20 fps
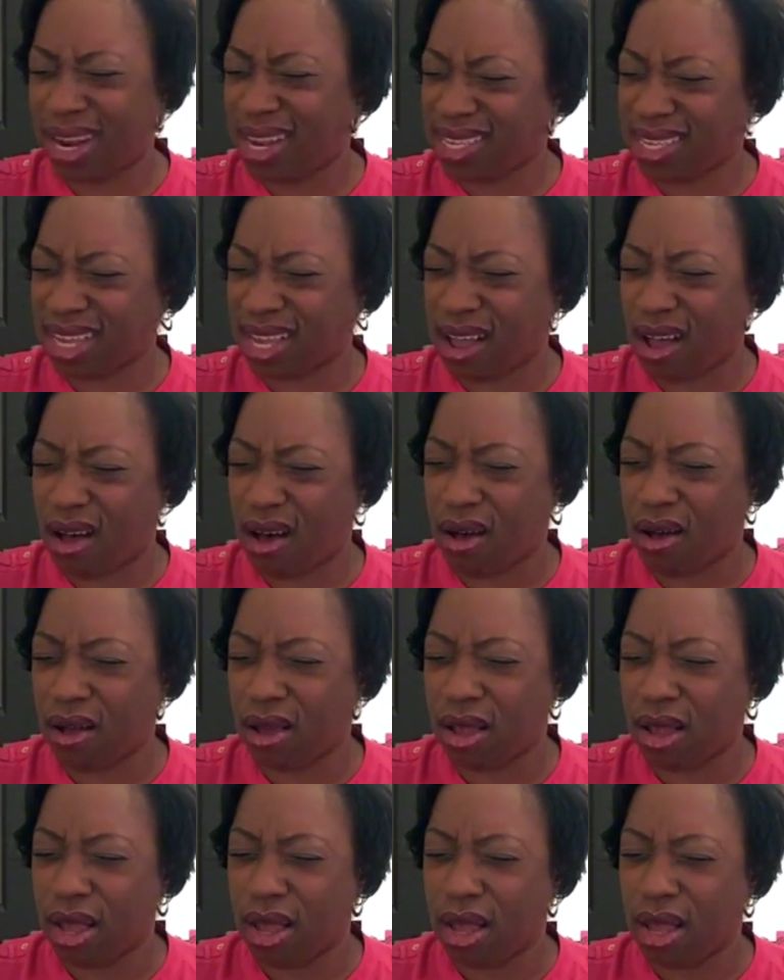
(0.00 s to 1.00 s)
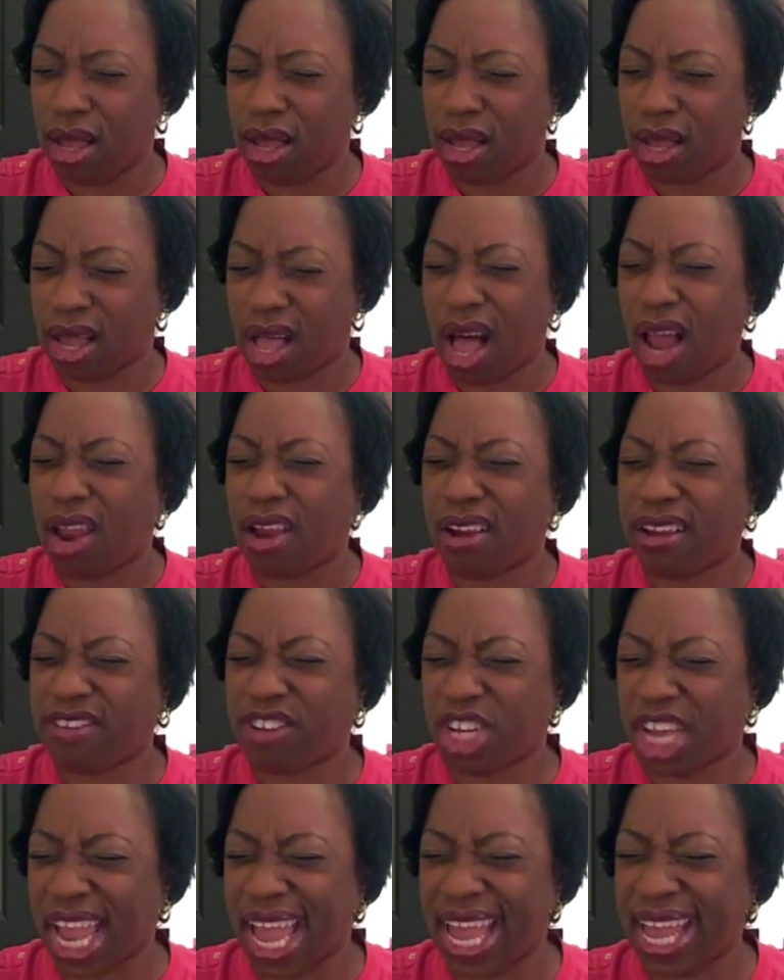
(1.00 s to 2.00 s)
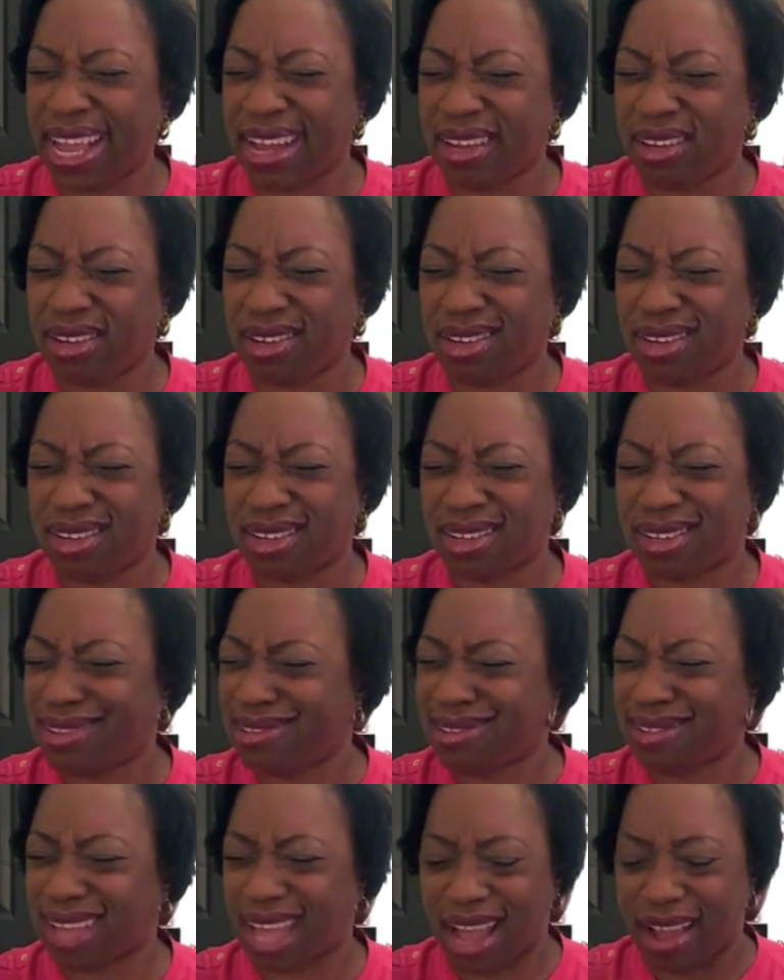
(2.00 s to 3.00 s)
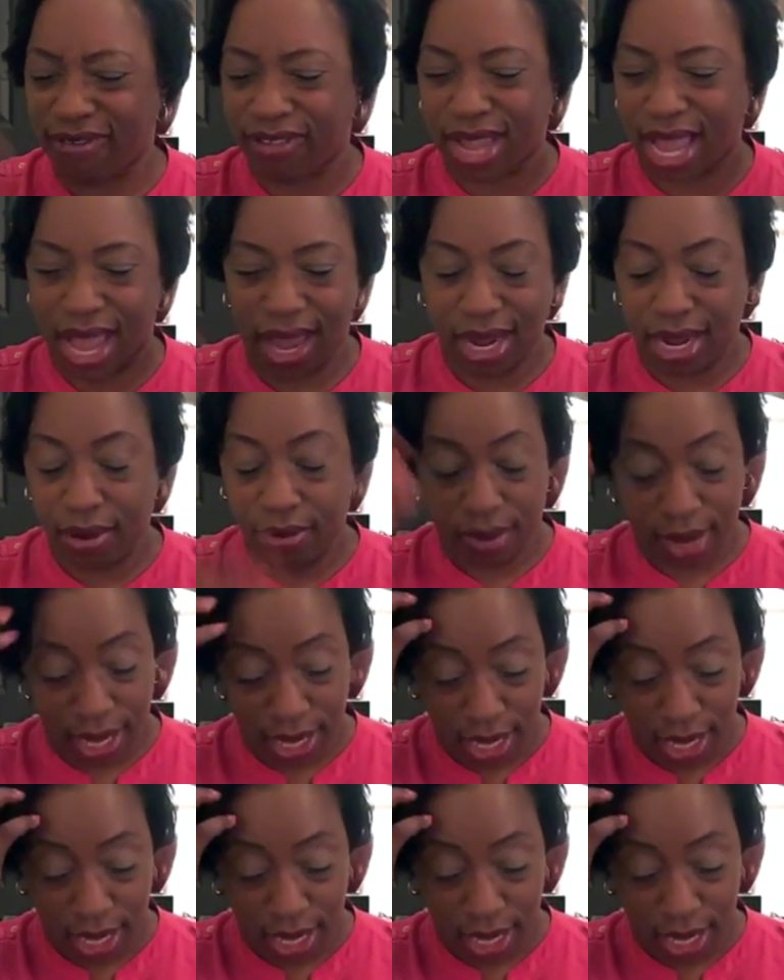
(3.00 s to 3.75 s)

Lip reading: is it called? Color of change. I forgot anyway.